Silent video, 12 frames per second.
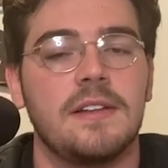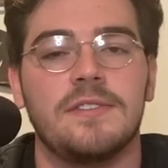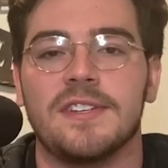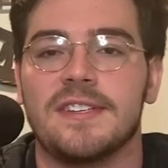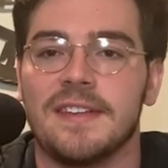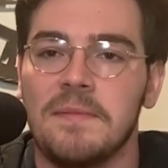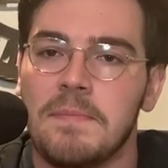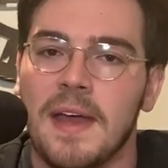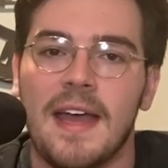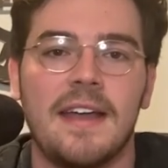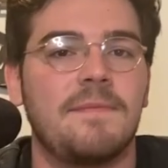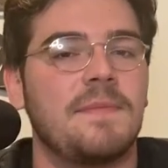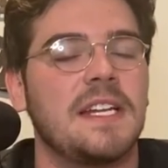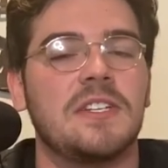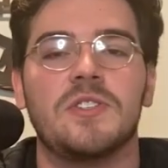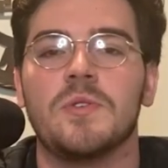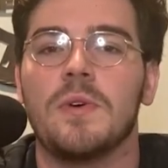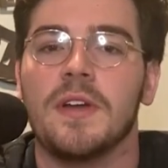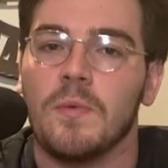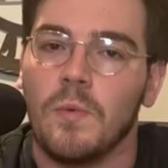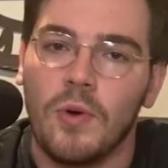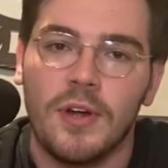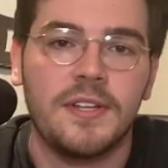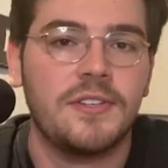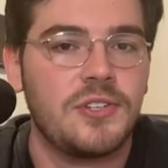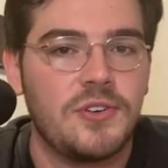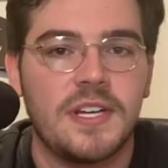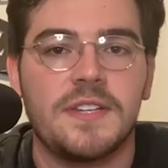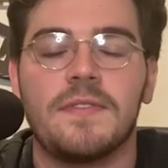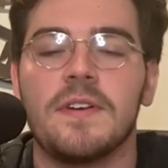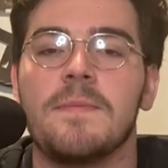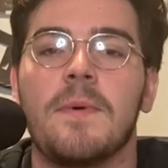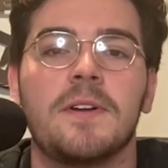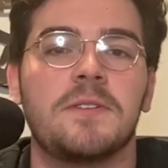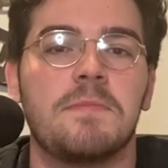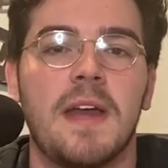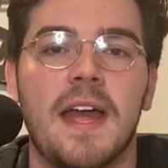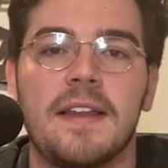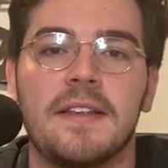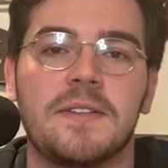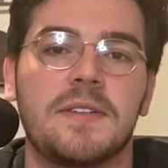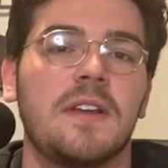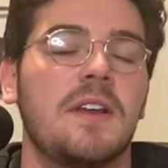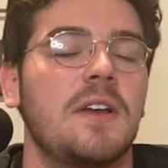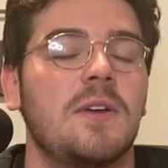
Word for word: Just sit back, enjoy one stress-free March Madness.